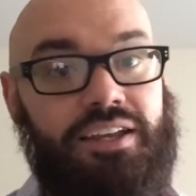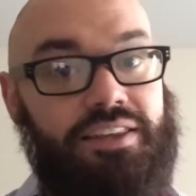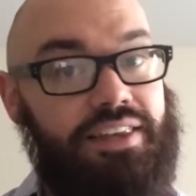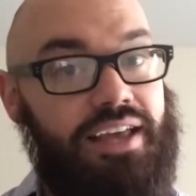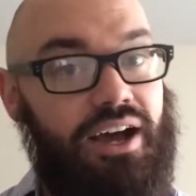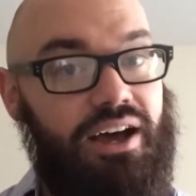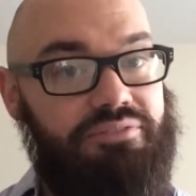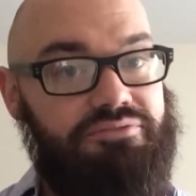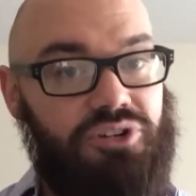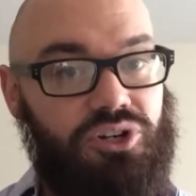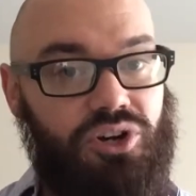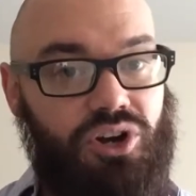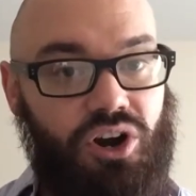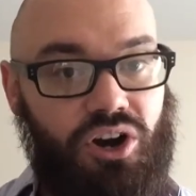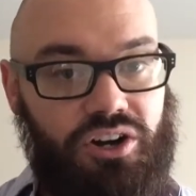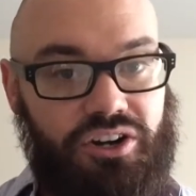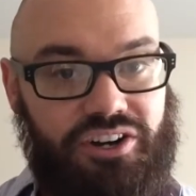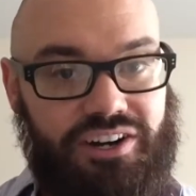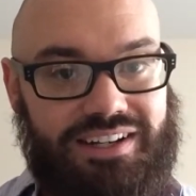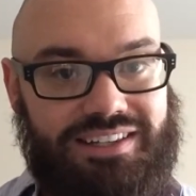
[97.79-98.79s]
Now, after
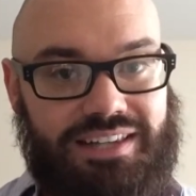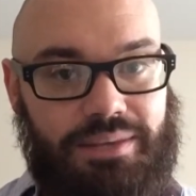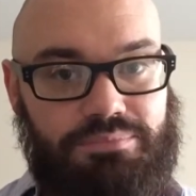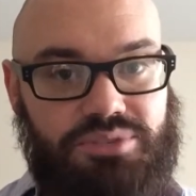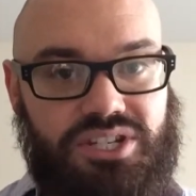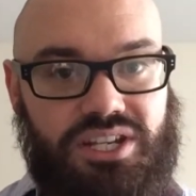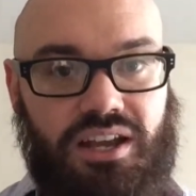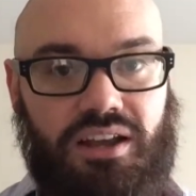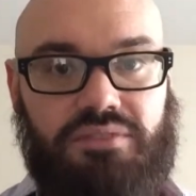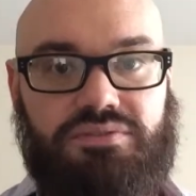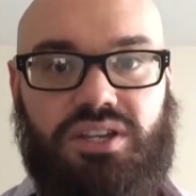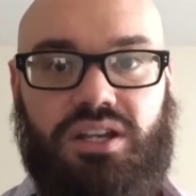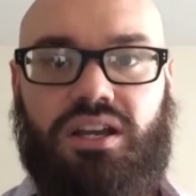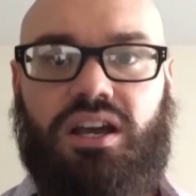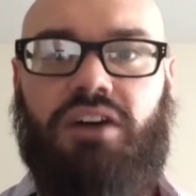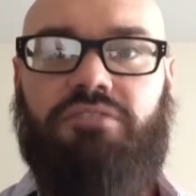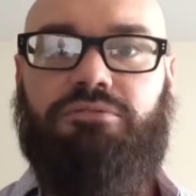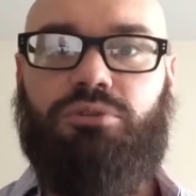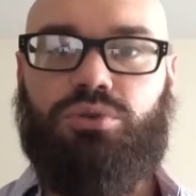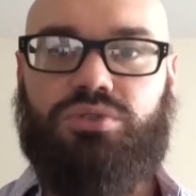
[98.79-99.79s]
garnering themselves a
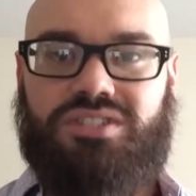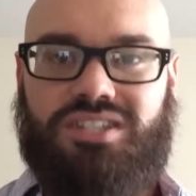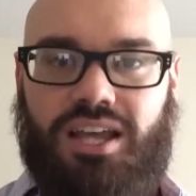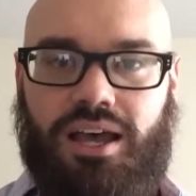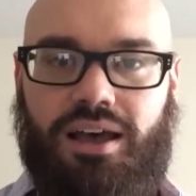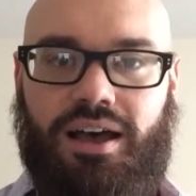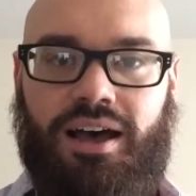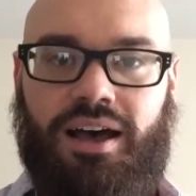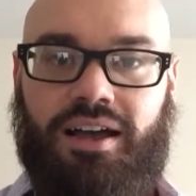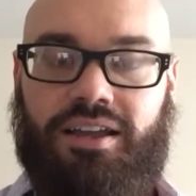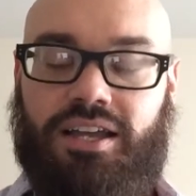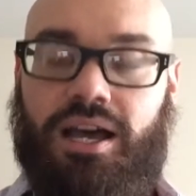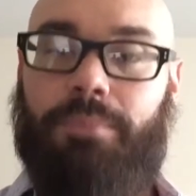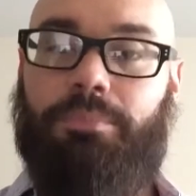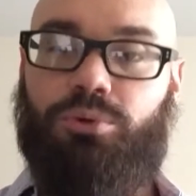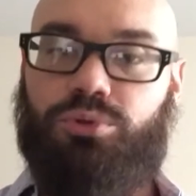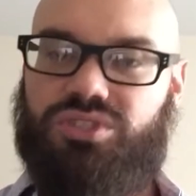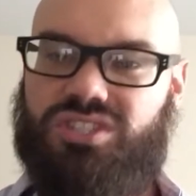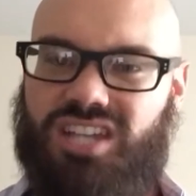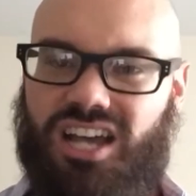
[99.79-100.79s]
couple
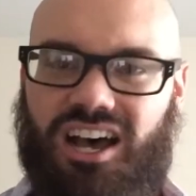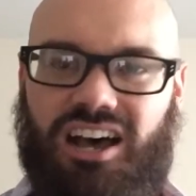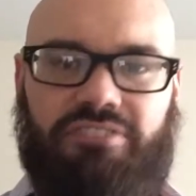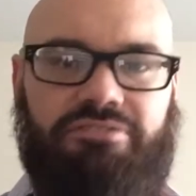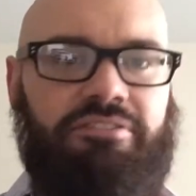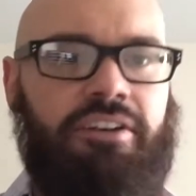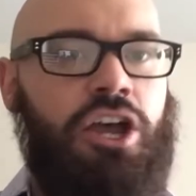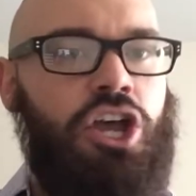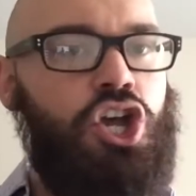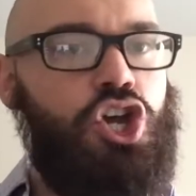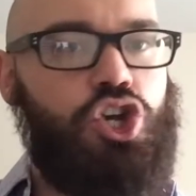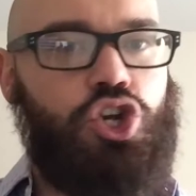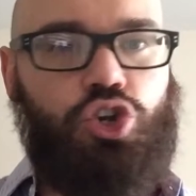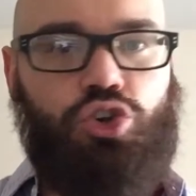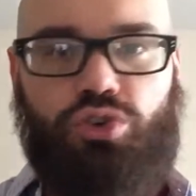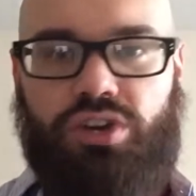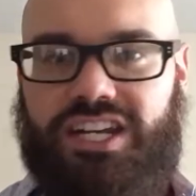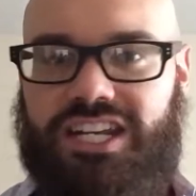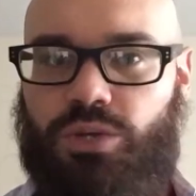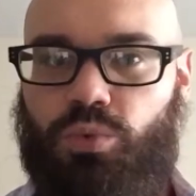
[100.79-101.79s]
tough,
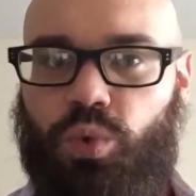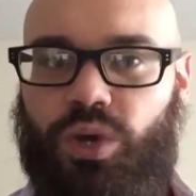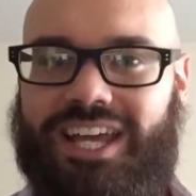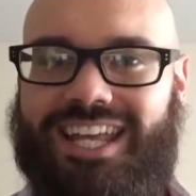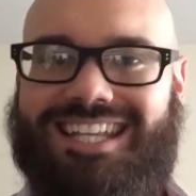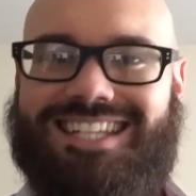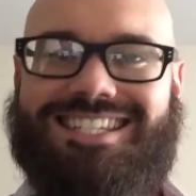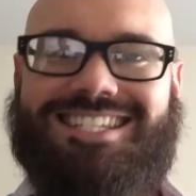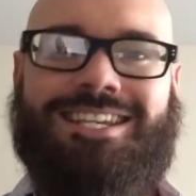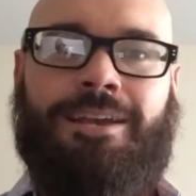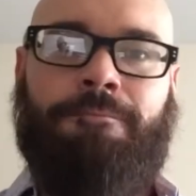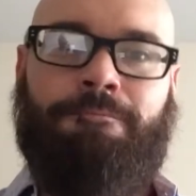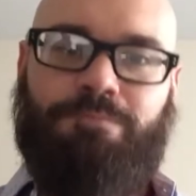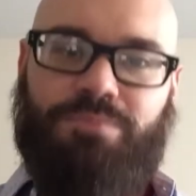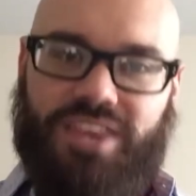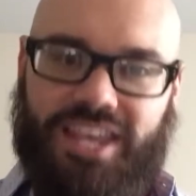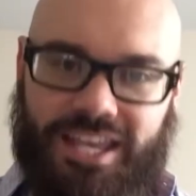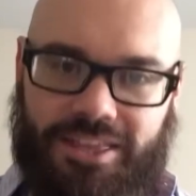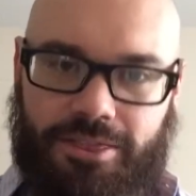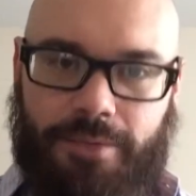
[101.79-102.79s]
gritty wins
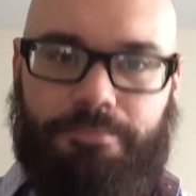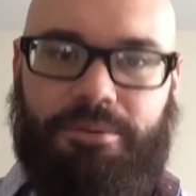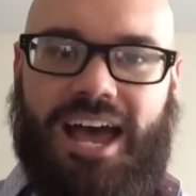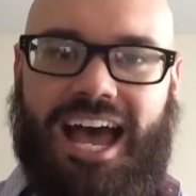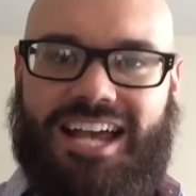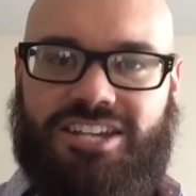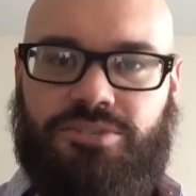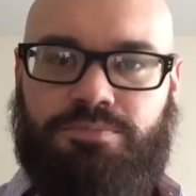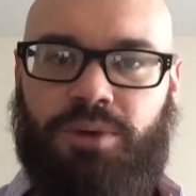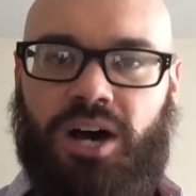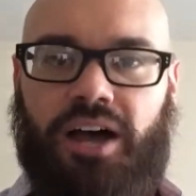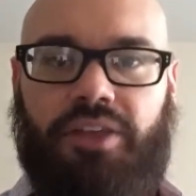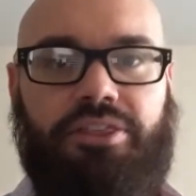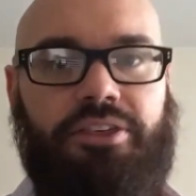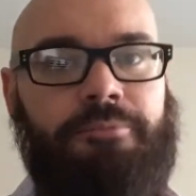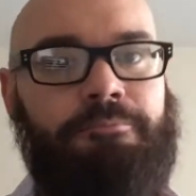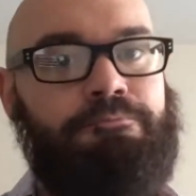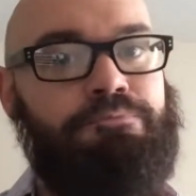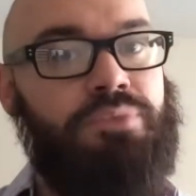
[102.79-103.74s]
in the past month,